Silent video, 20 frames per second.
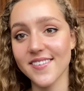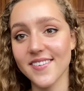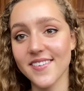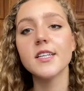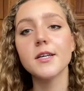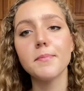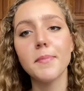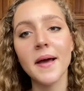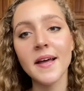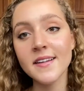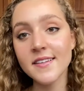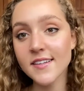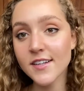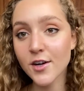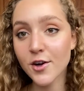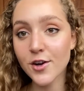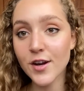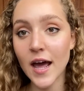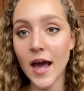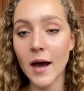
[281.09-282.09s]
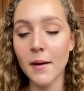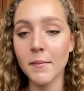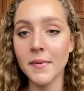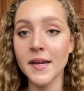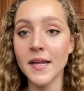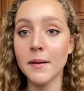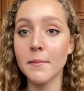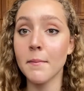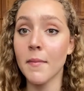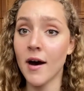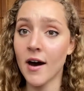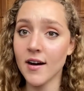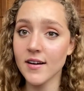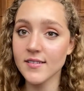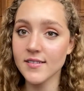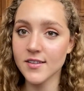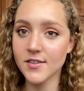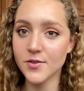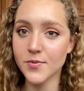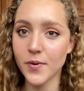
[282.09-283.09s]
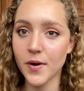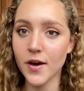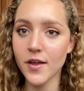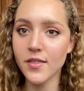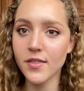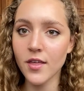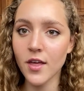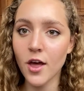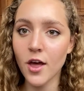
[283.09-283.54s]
Depending on how many marks it's worth,